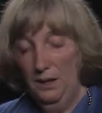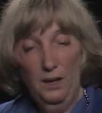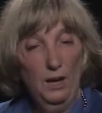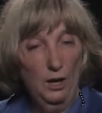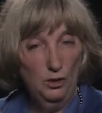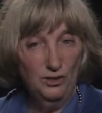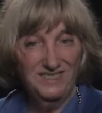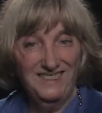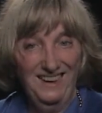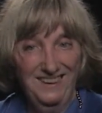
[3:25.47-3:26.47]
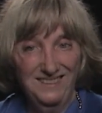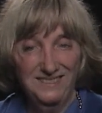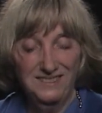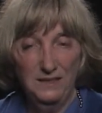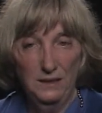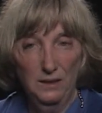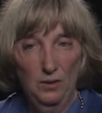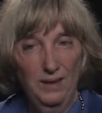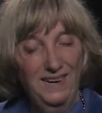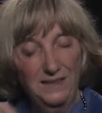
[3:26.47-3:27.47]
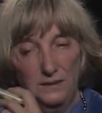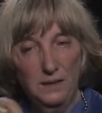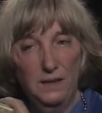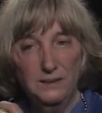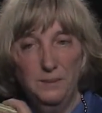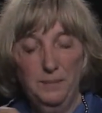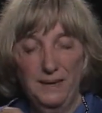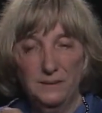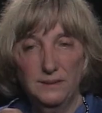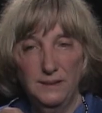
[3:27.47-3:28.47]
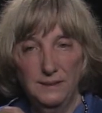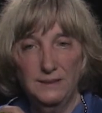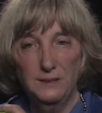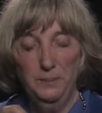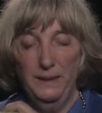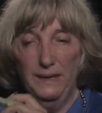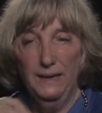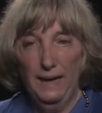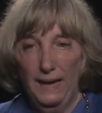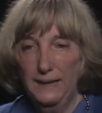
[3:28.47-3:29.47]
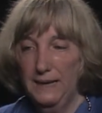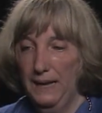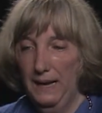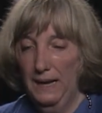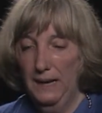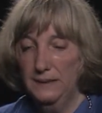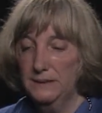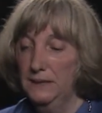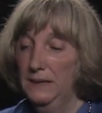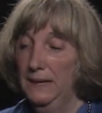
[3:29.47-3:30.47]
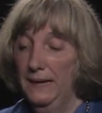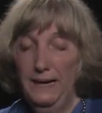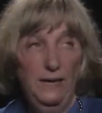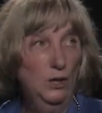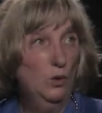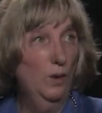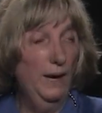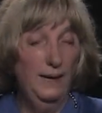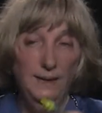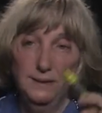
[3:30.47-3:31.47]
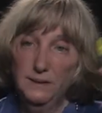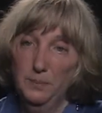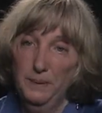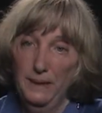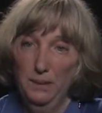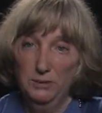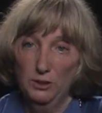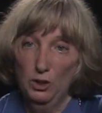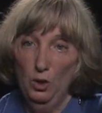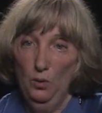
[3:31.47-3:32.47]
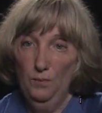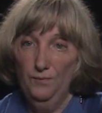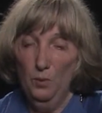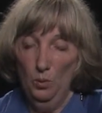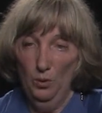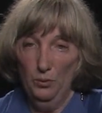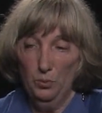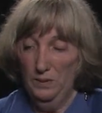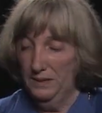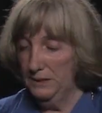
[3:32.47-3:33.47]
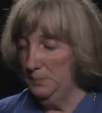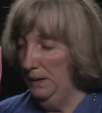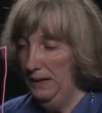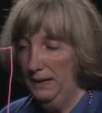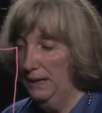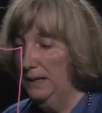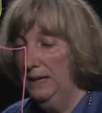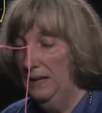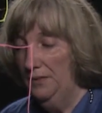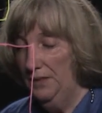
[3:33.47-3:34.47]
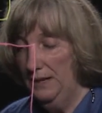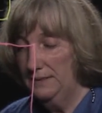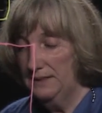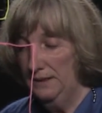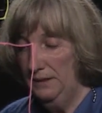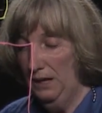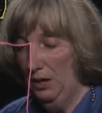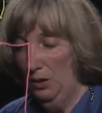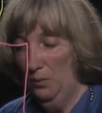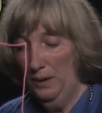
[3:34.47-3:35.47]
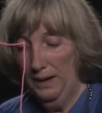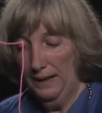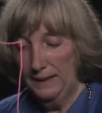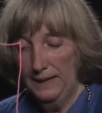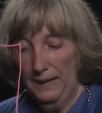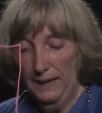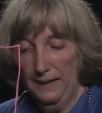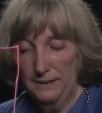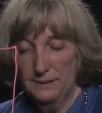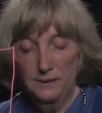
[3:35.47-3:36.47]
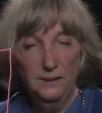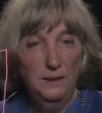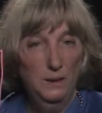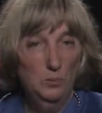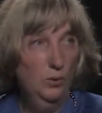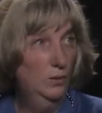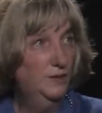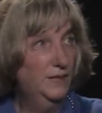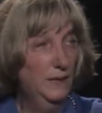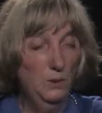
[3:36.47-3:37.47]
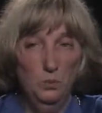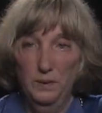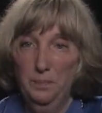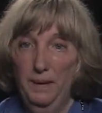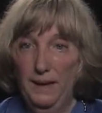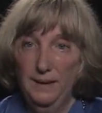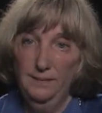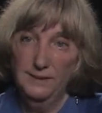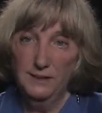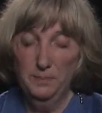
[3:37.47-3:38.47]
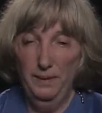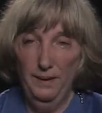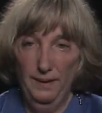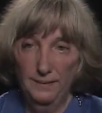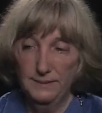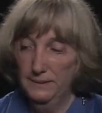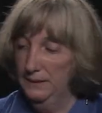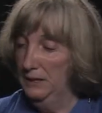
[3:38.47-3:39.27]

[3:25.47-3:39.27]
understand it still and it doesn't make sense to me and I can't integrate it to be able to go forth with the splinting, then it's a no and I can't proceed with making the splint.